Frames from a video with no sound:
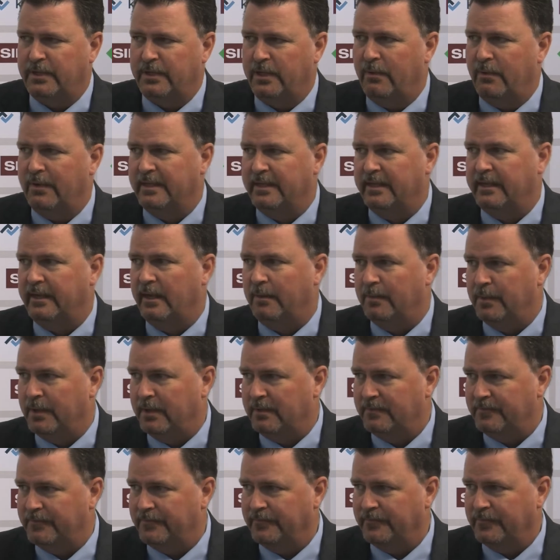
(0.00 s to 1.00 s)
knowing the number.
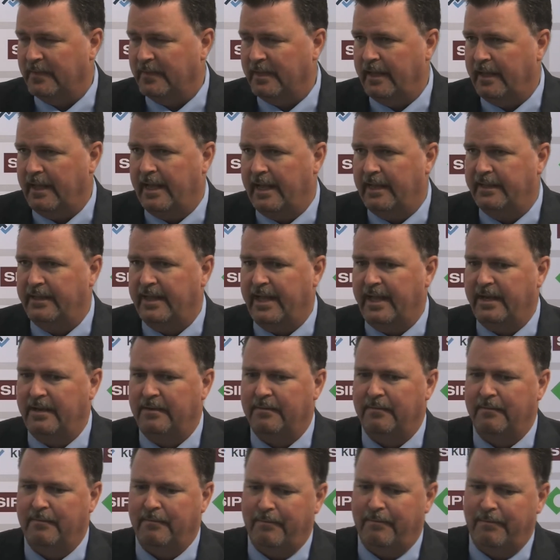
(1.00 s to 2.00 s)
And
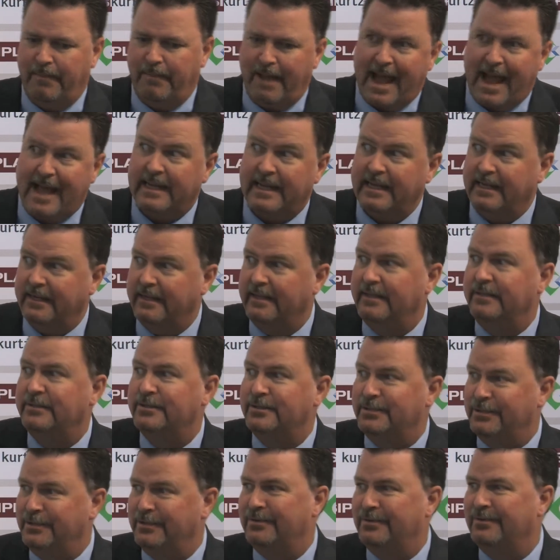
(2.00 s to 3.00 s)
then backing
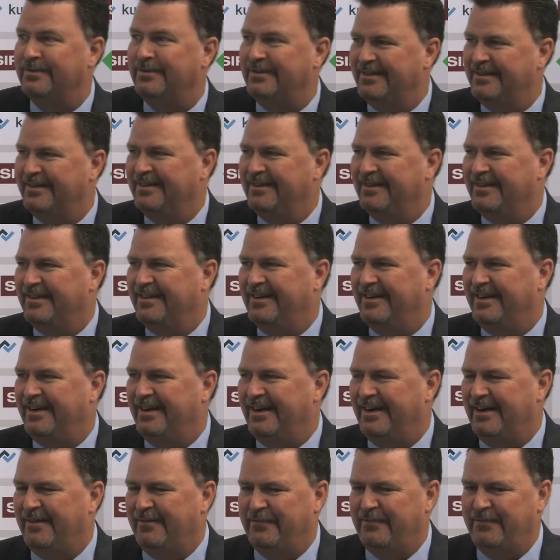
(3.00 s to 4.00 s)
into
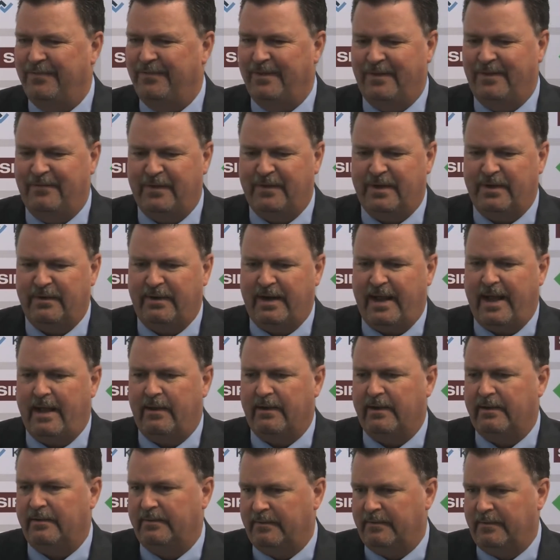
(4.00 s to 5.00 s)
figuring out
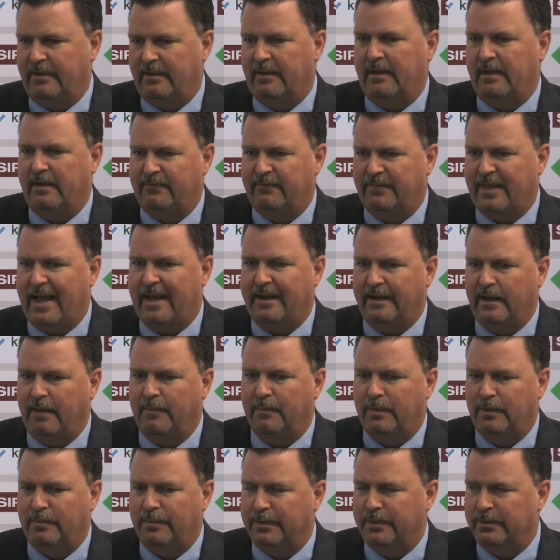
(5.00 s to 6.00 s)
if that
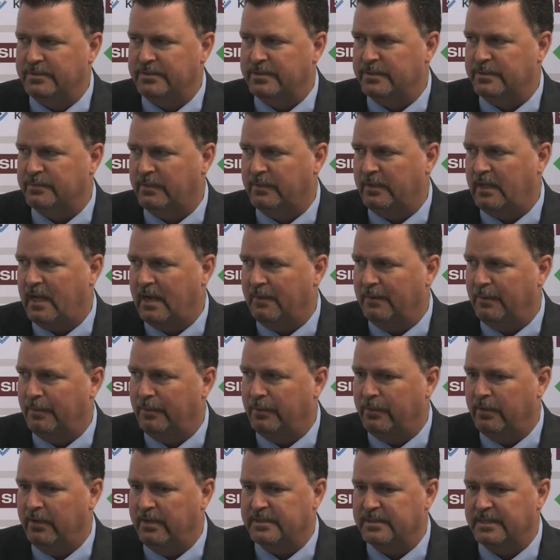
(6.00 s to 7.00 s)
number produces reliable
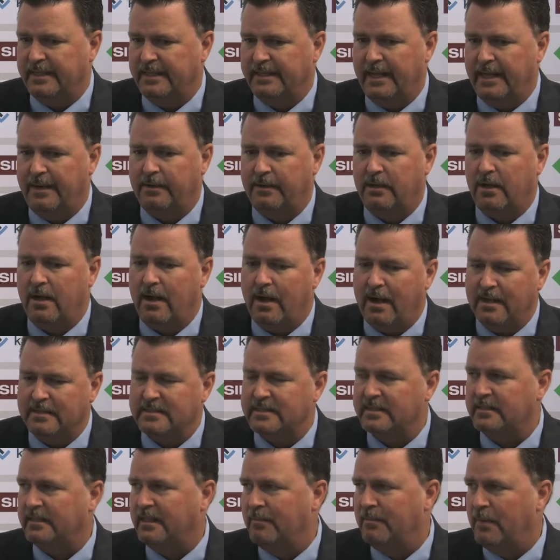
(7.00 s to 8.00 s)
boards, and then
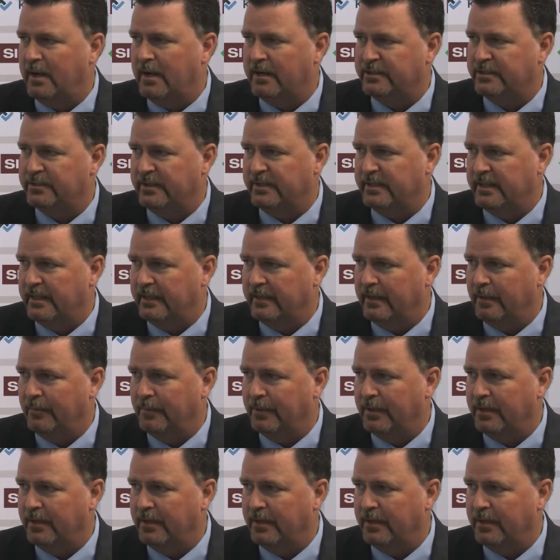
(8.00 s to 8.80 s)
constantly monitoring that number.